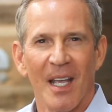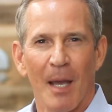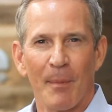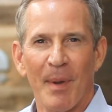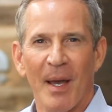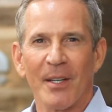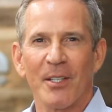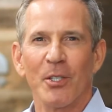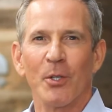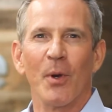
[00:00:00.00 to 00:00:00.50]

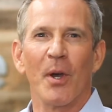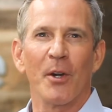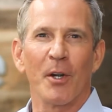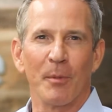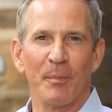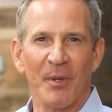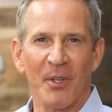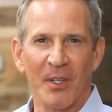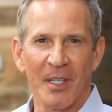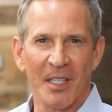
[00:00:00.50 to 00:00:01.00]
About
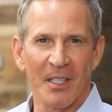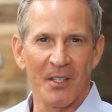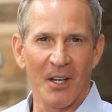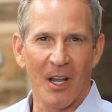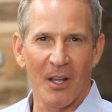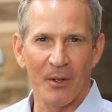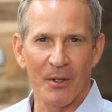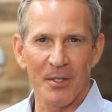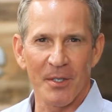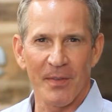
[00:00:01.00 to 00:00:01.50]
$200 billion
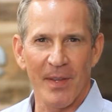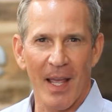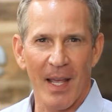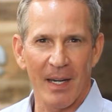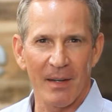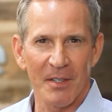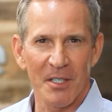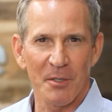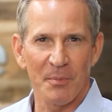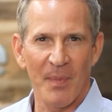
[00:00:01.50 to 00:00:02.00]
of that
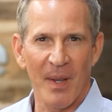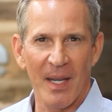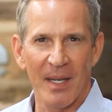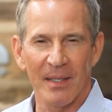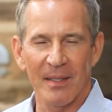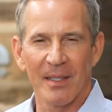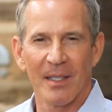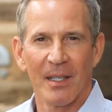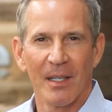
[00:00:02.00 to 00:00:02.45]
is spent